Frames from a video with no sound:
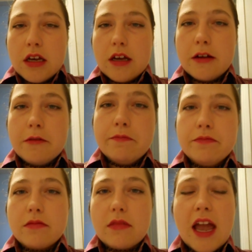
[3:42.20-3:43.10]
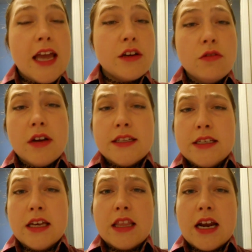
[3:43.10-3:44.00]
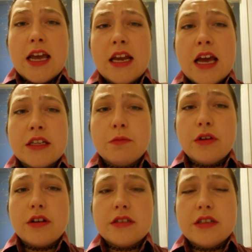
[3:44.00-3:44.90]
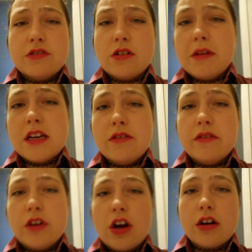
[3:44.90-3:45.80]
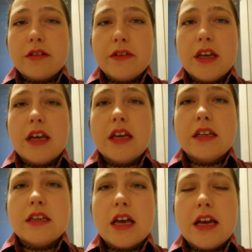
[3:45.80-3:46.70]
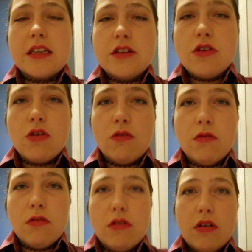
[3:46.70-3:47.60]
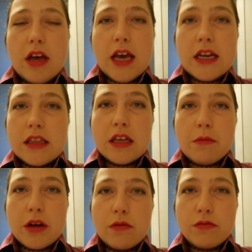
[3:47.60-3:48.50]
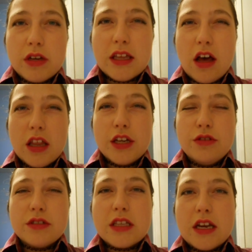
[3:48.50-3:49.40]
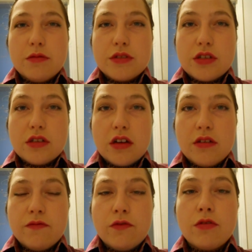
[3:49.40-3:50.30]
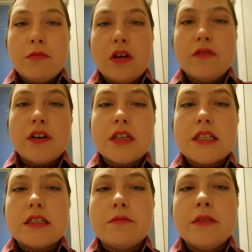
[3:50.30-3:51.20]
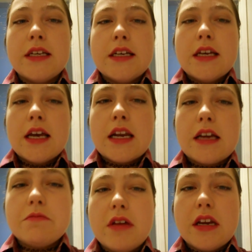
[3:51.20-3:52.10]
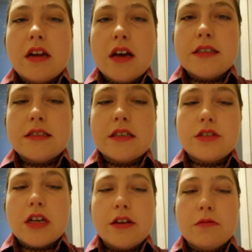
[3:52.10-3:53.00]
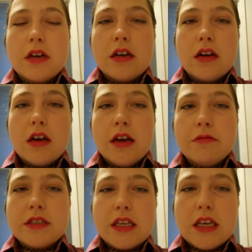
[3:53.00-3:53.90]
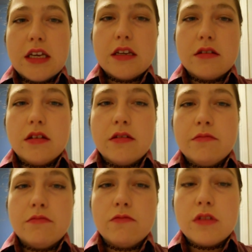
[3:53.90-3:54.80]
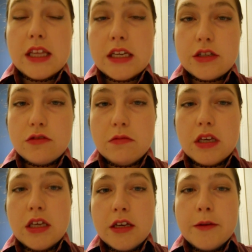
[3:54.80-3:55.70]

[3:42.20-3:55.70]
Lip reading: I had no idea that I had Asperger's syndrome. I'd never even heard of it, and I didn't know anything about it, really. All I knew is that it was a form of autism, and I'd met an autistic child when I was a kid, related to me.